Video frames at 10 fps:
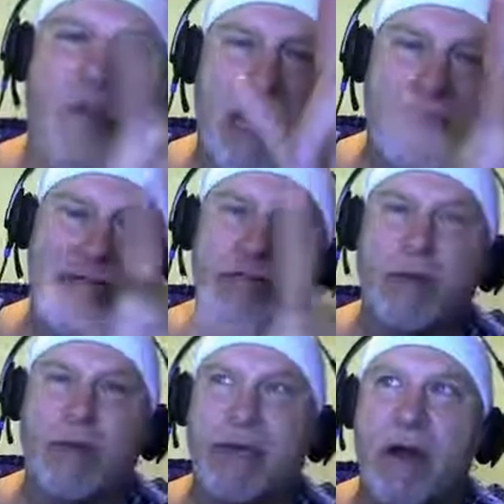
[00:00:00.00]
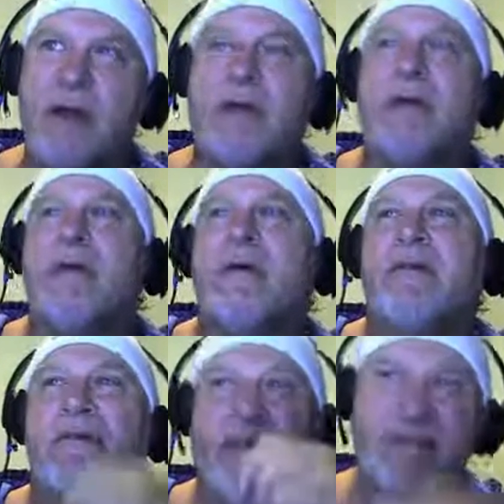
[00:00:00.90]
Isaiah
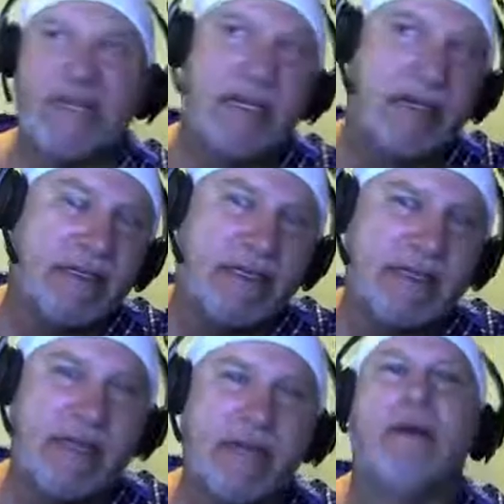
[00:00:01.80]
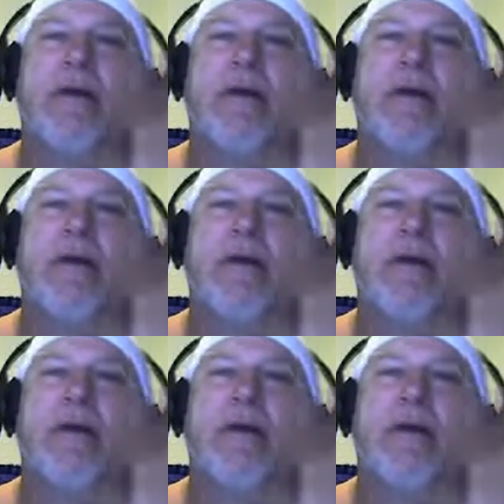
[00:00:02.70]
29:15 and 16.